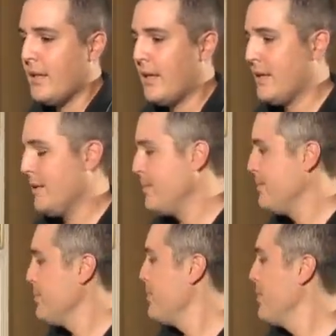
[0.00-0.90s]

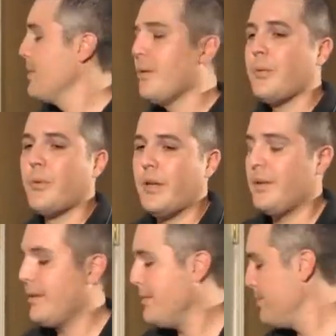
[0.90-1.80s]
When
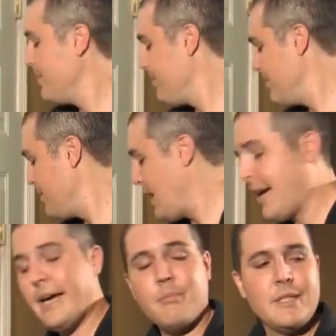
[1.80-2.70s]
I
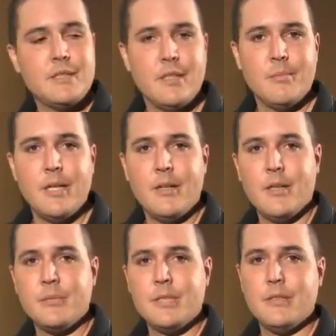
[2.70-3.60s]
had my son in my
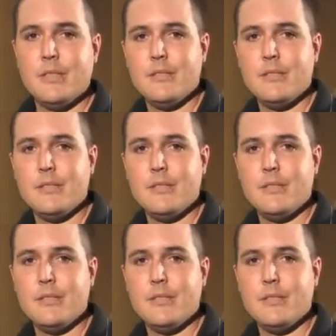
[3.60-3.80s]
arms